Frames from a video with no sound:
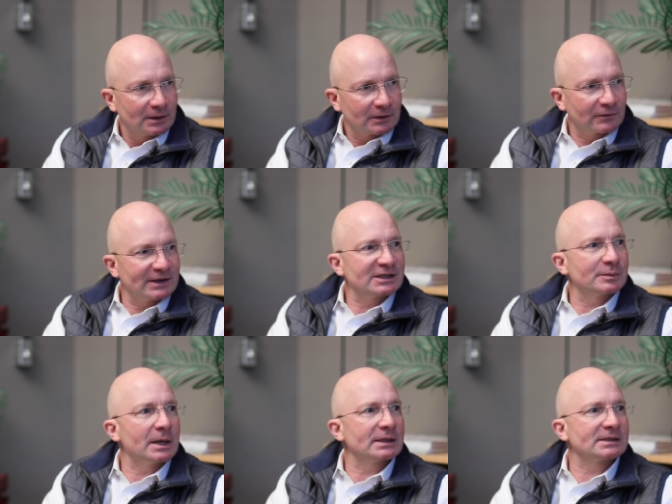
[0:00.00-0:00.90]
Right.
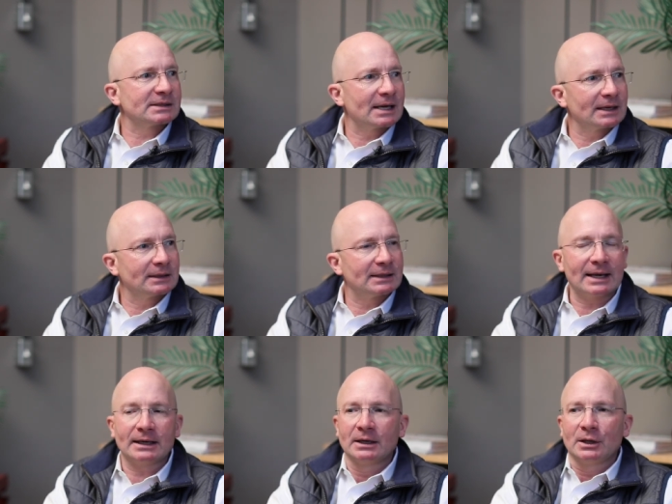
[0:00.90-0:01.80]
Greenspan right. said
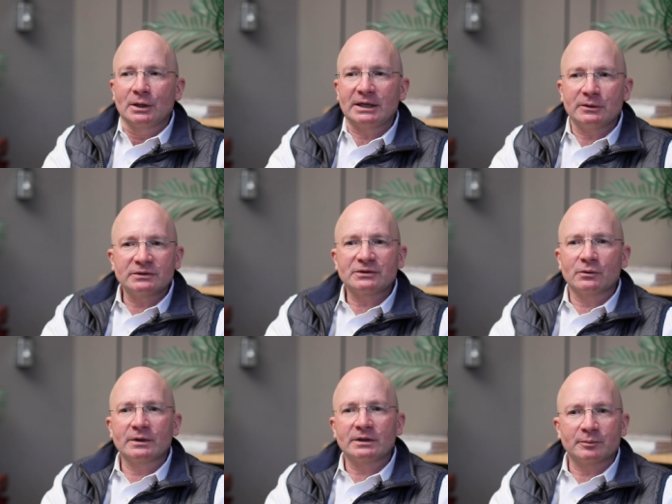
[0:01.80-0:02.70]
that he was going